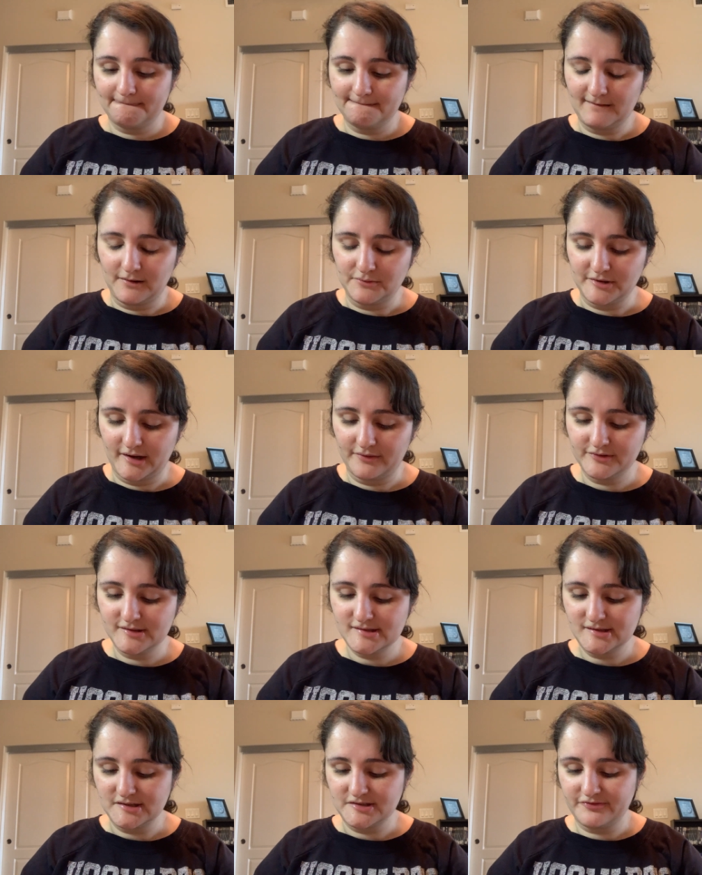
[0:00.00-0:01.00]
I would have to
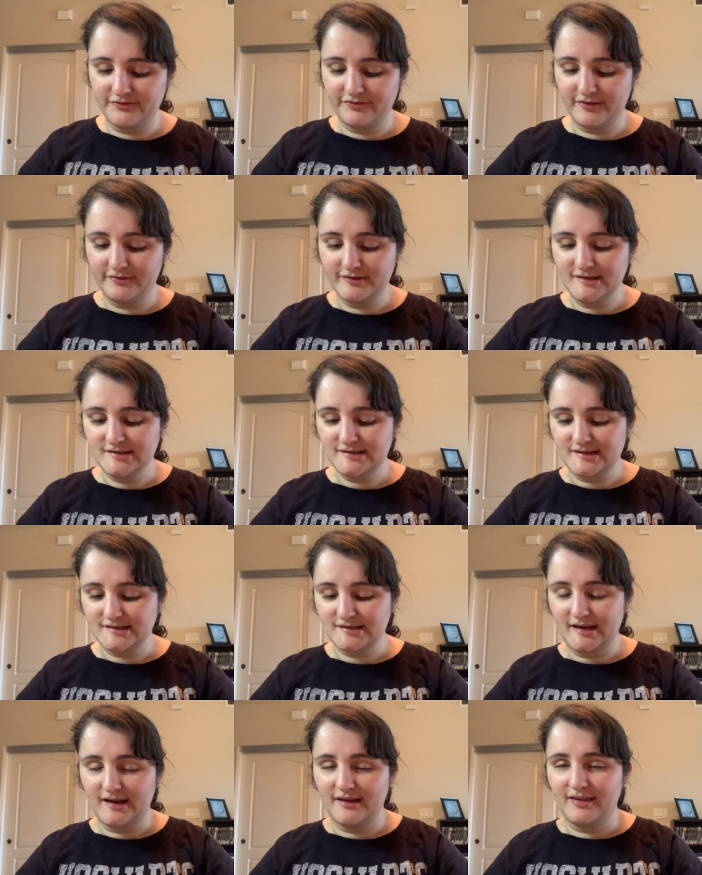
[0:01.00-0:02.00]
stitch
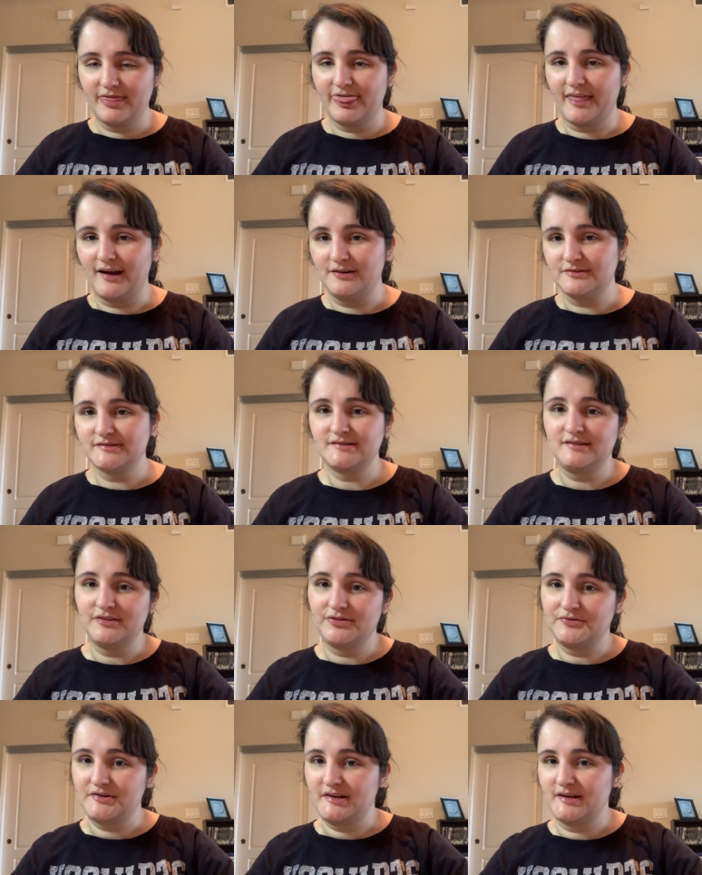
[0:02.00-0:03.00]

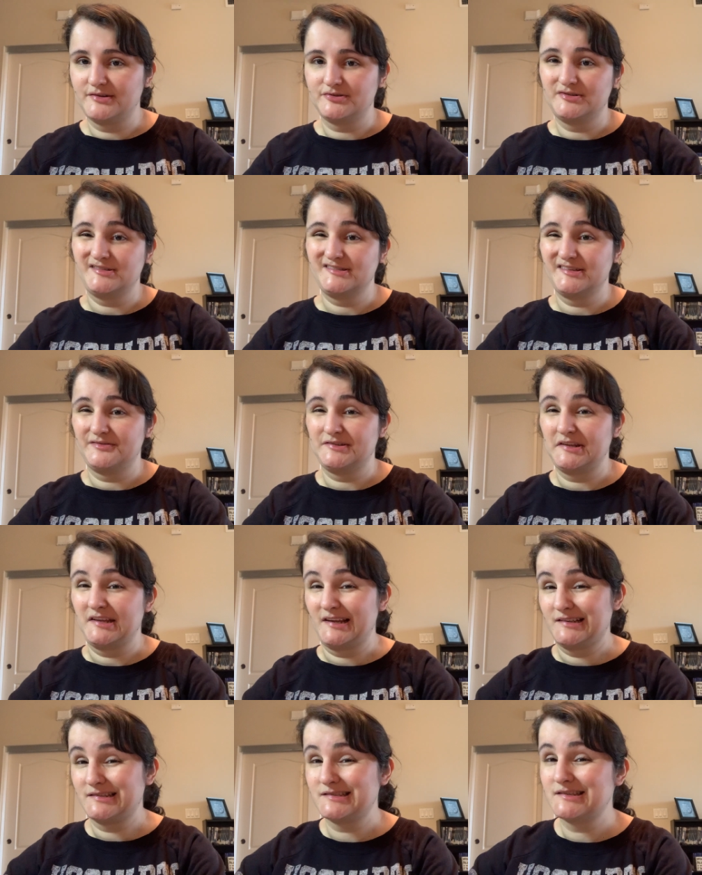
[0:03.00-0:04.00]

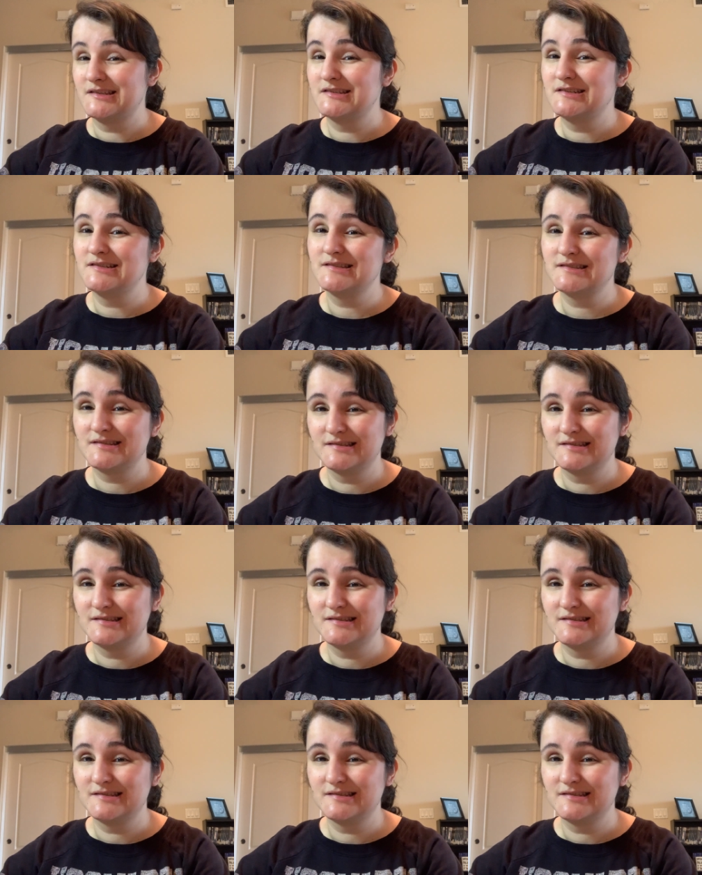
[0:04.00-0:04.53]
56,379 stitches,